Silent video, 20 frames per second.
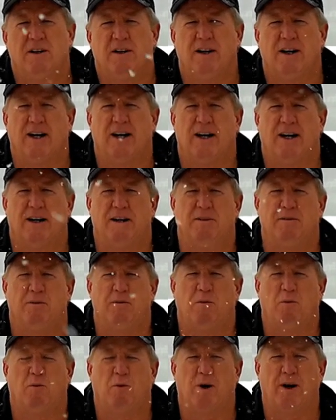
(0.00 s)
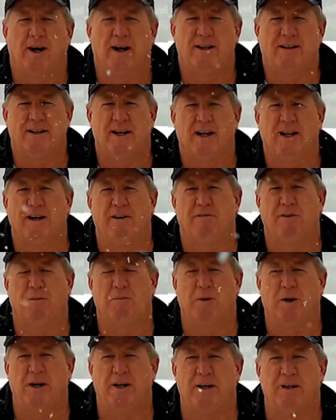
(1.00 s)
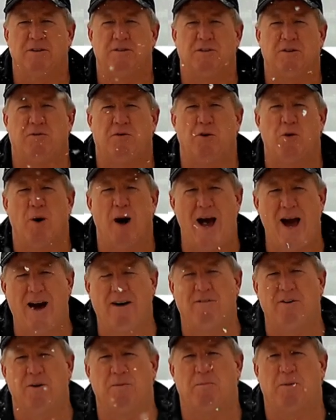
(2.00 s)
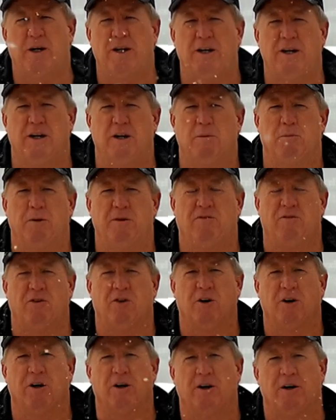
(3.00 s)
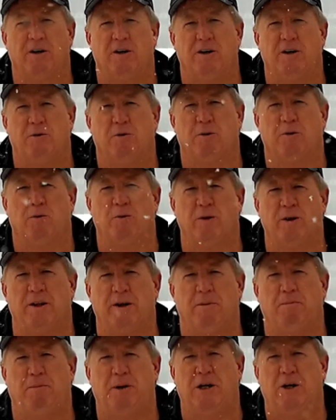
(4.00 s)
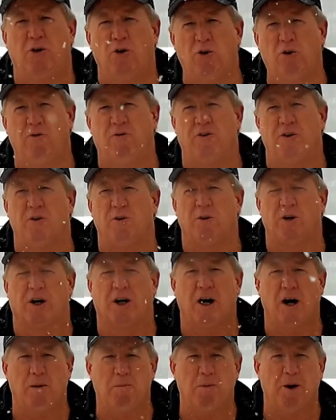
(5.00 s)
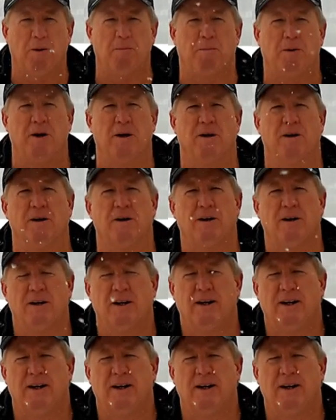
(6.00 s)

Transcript: what I tell everybody is if you haven't been here before, it would really behoove you to come up here.